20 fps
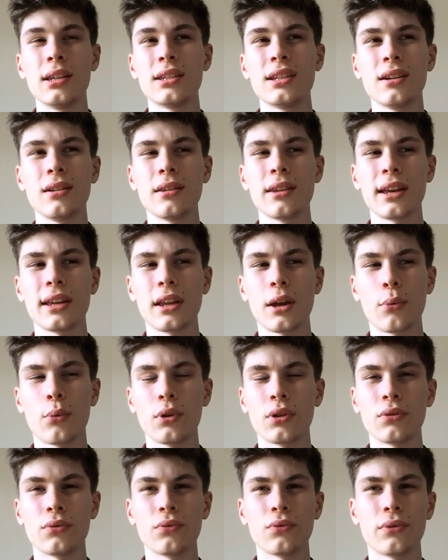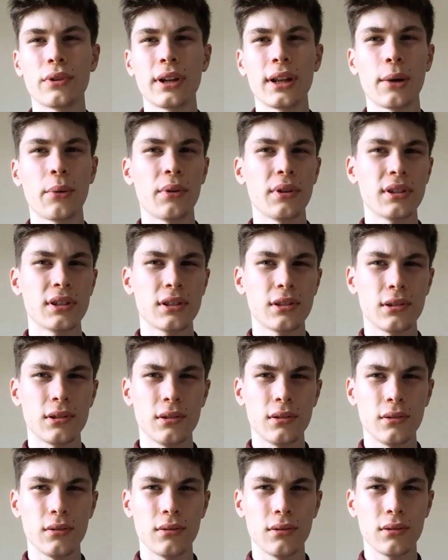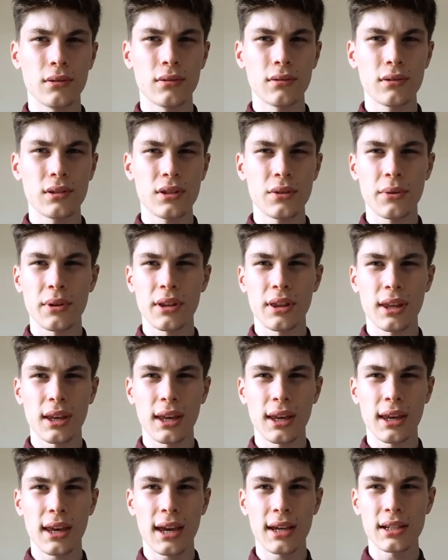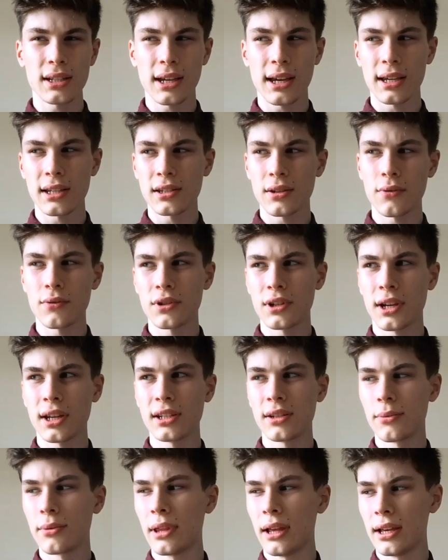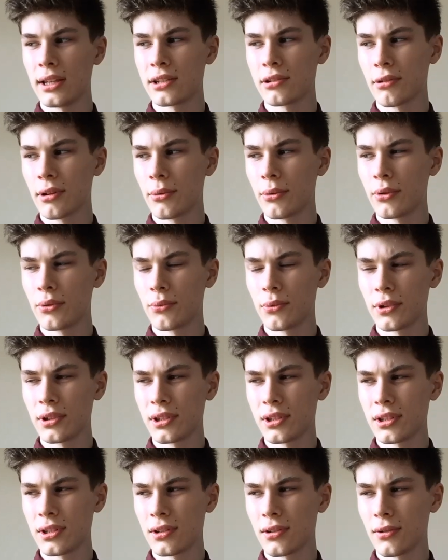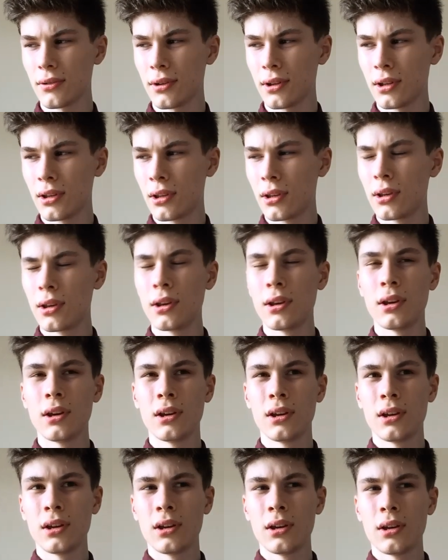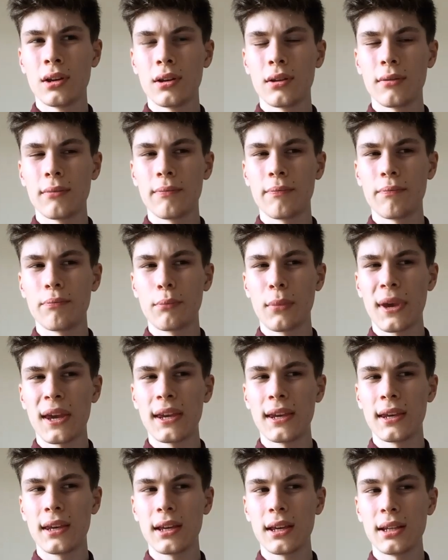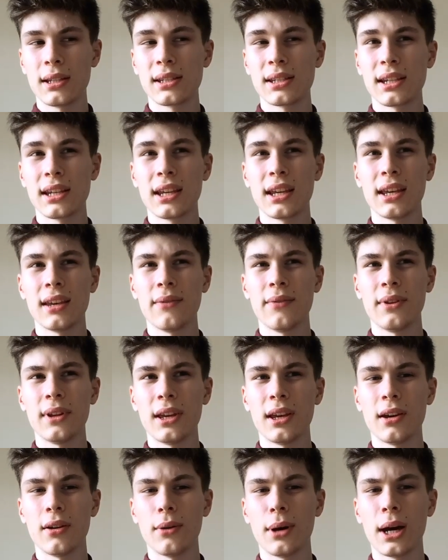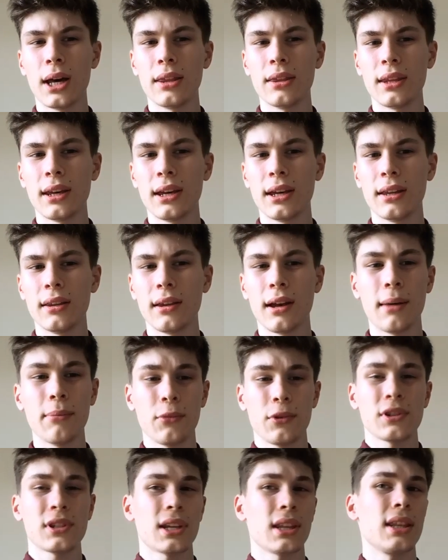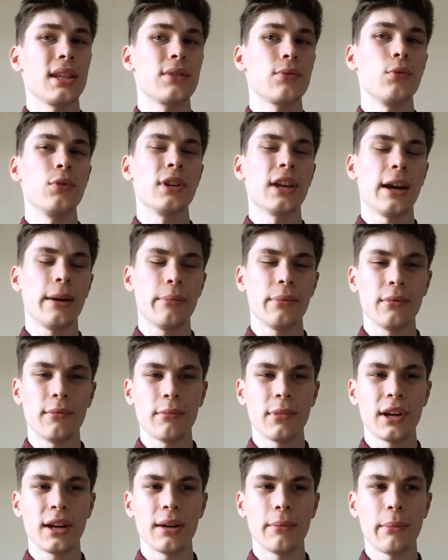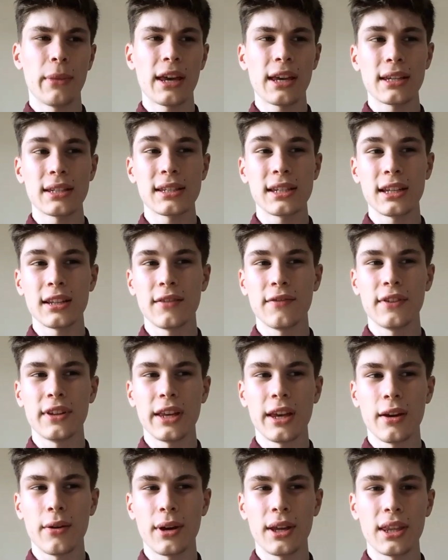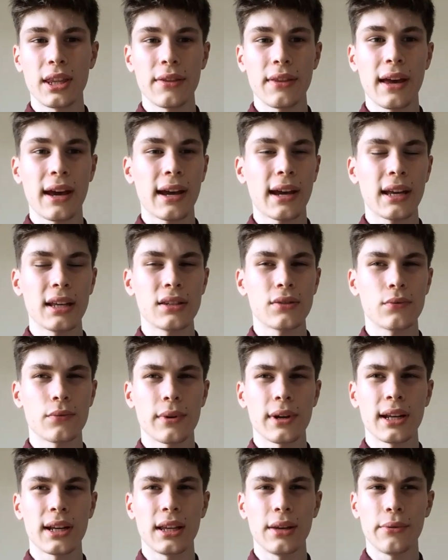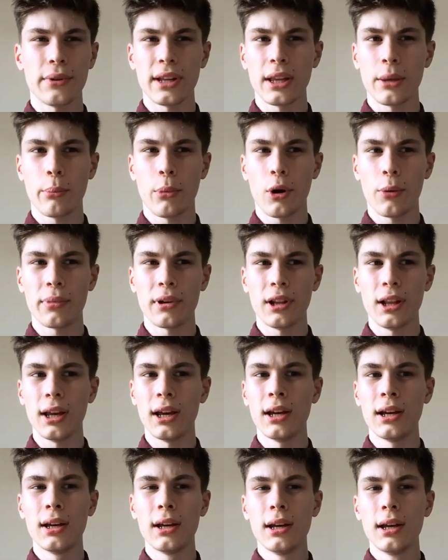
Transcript: till then I wouldn't really want to do anything in case I get associated with that. So I wouldn't want to make a singing video and then, I'm not saying this would happen, but make a singing video and then that gets really, really popular,